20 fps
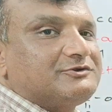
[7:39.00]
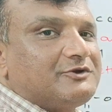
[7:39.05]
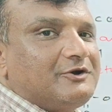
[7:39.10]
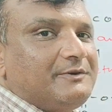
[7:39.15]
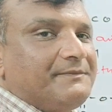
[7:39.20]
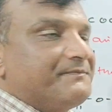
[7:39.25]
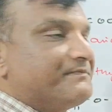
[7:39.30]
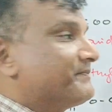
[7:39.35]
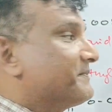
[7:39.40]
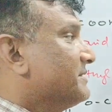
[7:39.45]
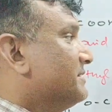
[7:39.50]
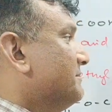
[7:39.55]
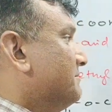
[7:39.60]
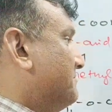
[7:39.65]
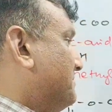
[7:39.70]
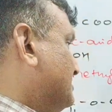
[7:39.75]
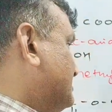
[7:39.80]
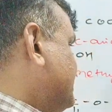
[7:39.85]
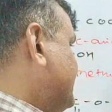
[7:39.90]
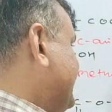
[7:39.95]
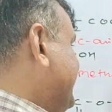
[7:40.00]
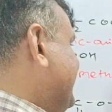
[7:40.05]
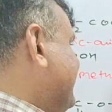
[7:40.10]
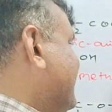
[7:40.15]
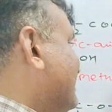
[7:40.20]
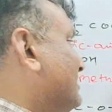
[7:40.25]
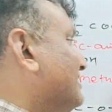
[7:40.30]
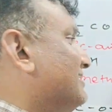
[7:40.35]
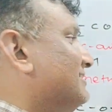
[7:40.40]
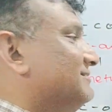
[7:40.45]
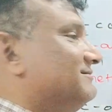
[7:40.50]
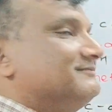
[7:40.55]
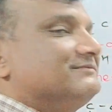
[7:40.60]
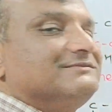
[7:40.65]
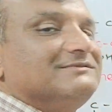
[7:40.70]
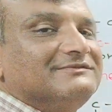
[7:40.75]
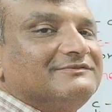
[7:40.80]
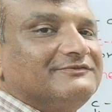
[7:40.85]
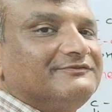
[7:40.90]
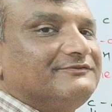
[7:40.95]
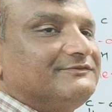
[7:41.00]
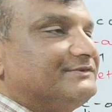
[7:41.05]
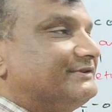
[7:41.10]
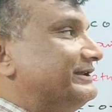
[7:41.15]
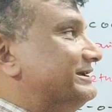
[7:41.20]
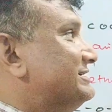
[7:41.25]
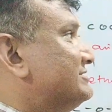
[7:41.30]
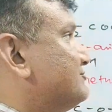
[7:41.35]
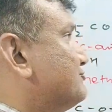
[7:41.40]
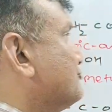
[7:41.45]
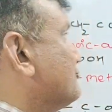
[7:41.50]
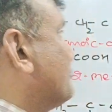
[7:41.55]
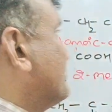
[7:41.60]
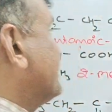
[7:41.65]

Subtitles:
also, but see these two